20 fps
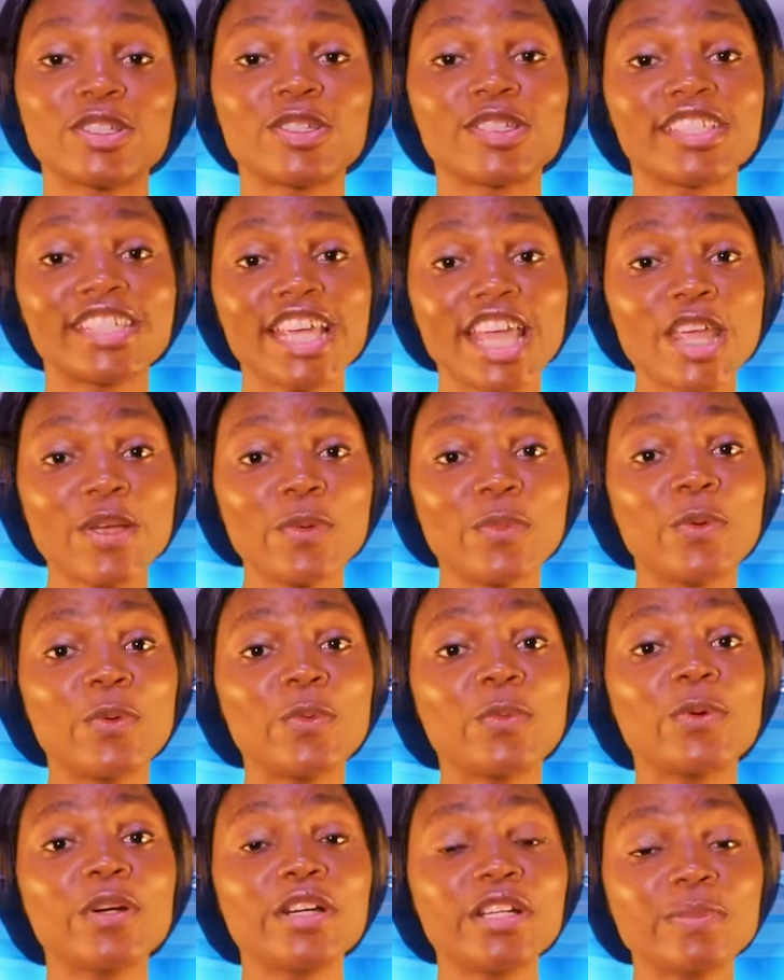Today
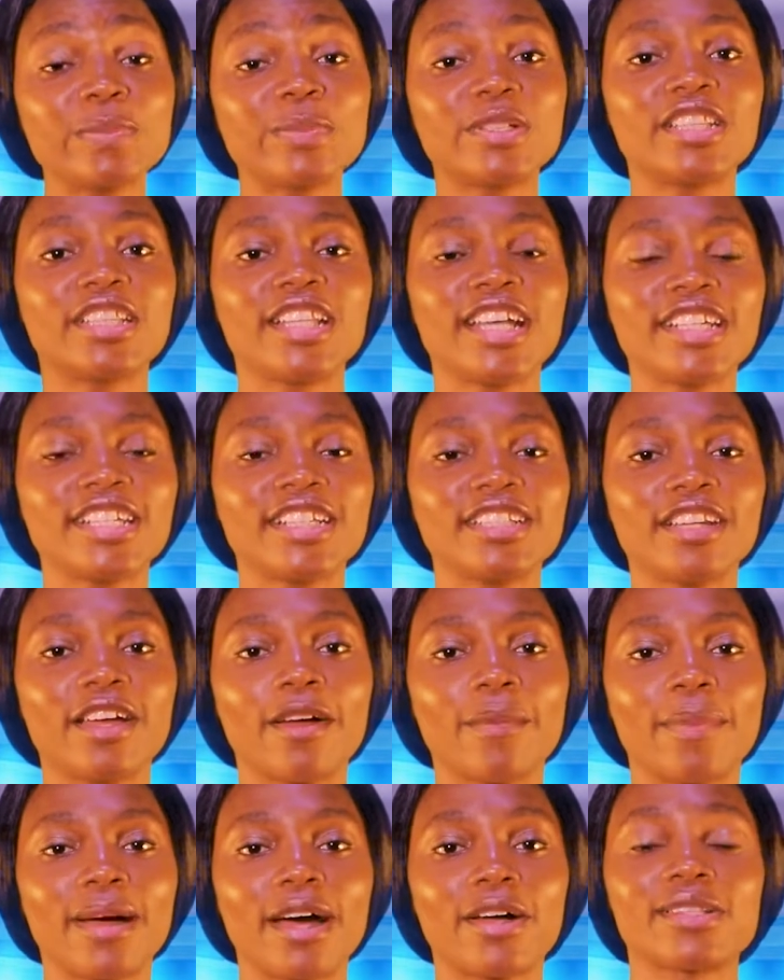we would be learning
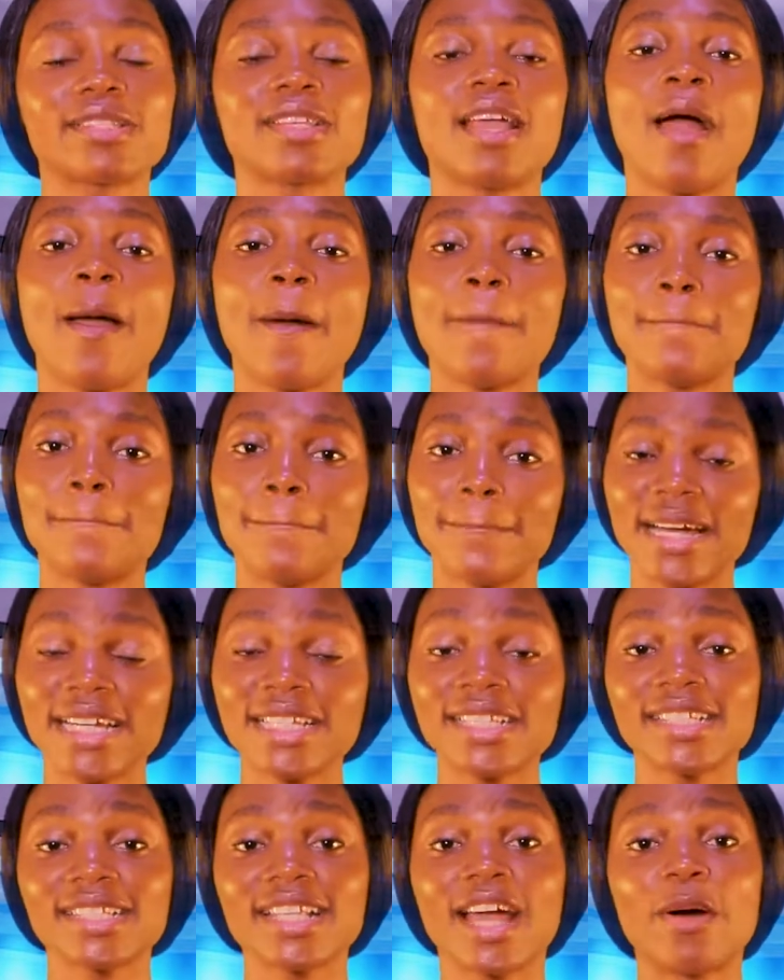about
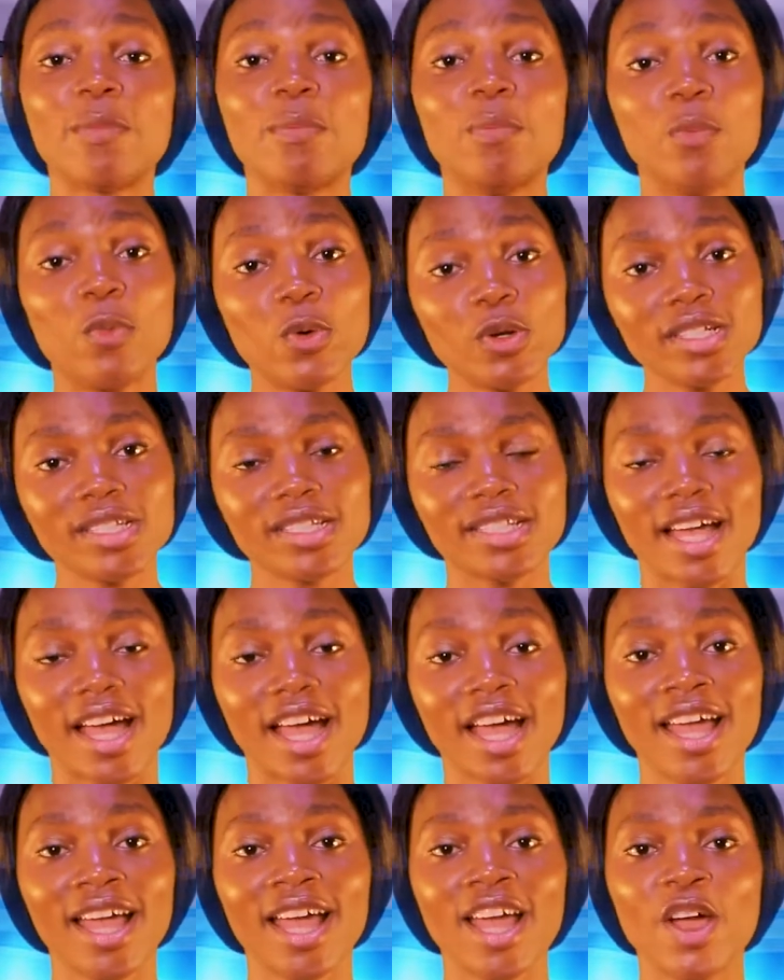Mansa
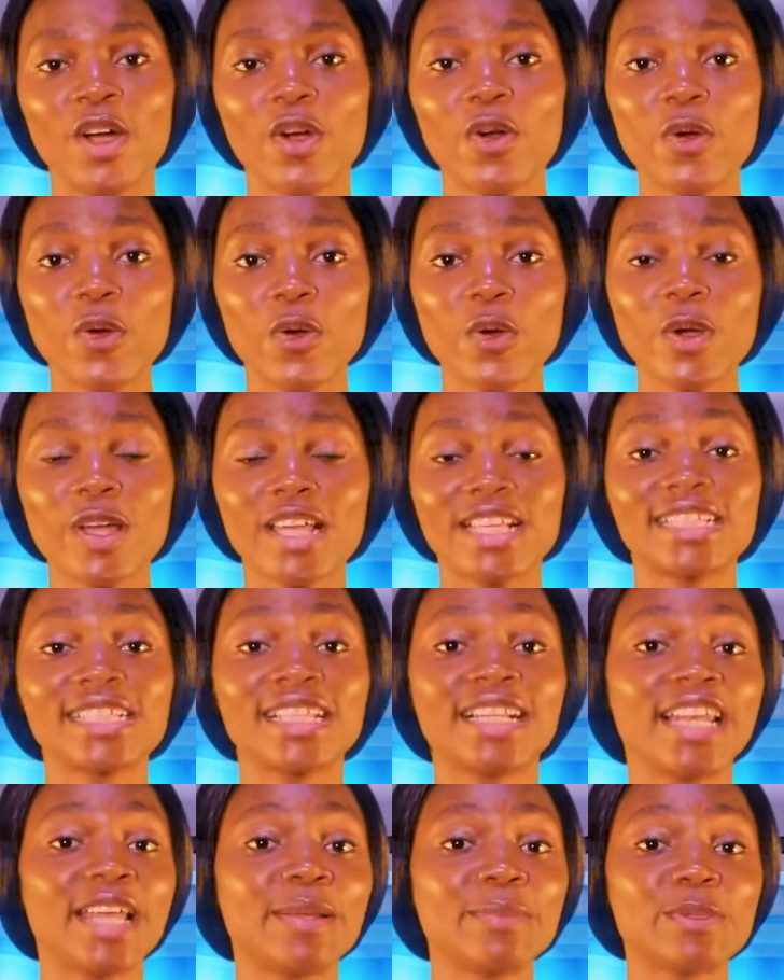Musa, who is
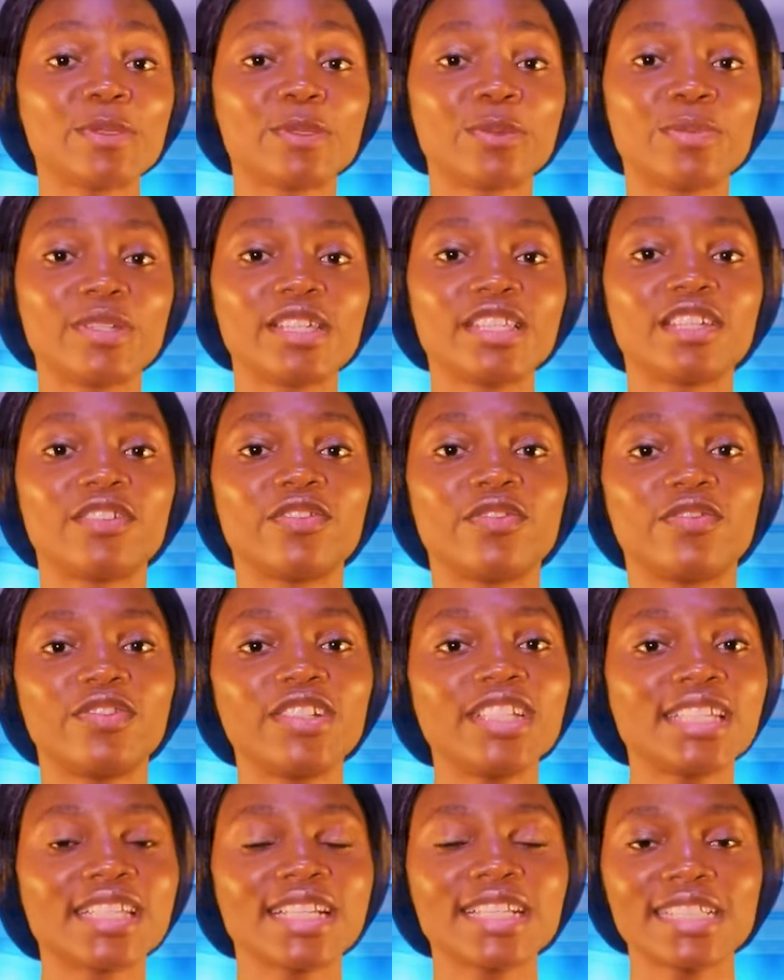claimed to be the
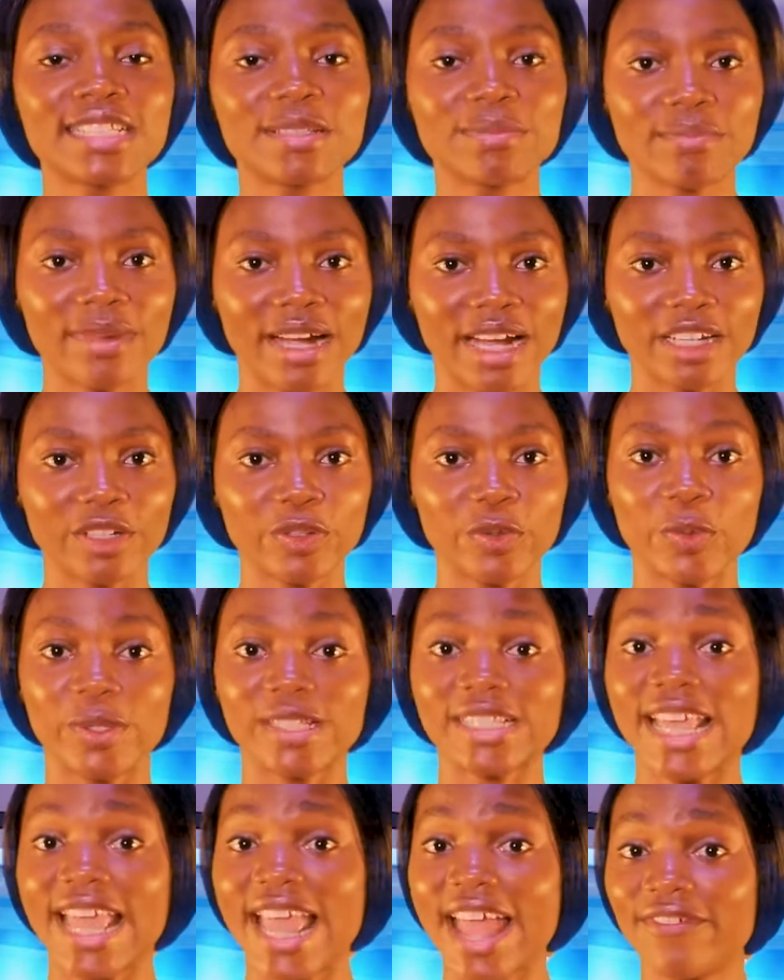richest man who
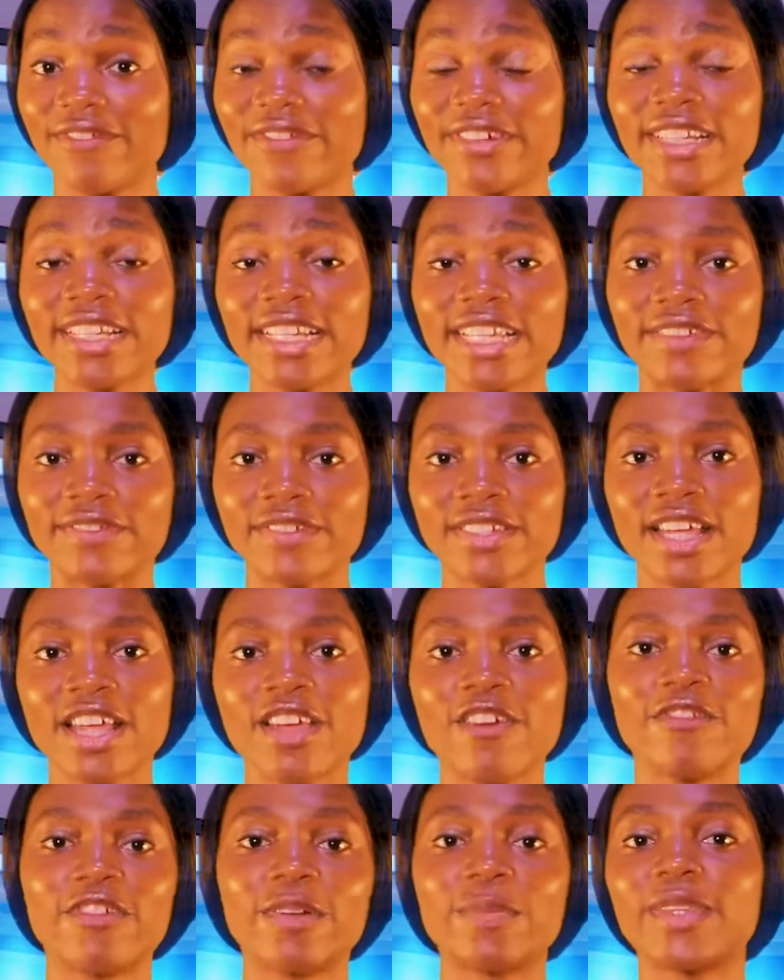has ever lived
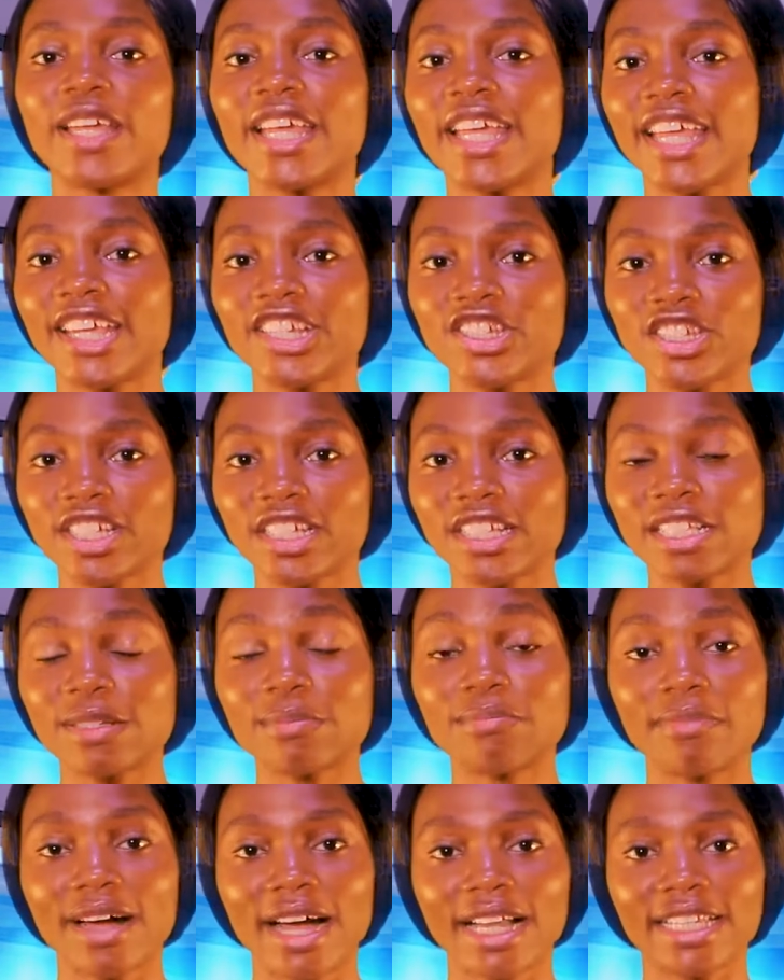from the ancient
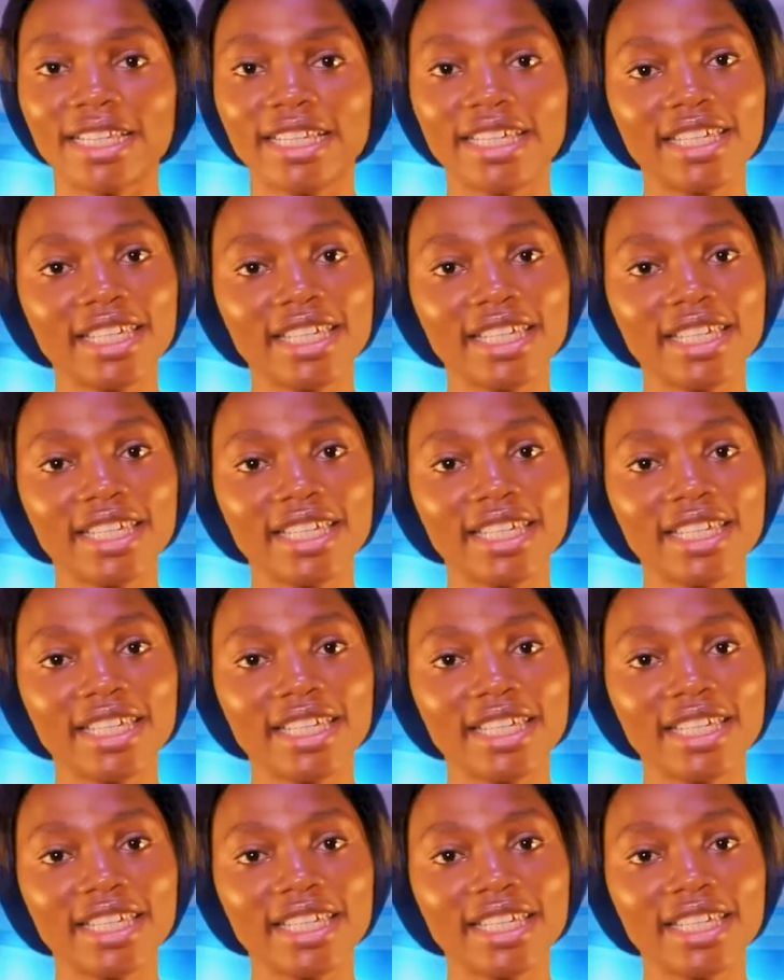Mali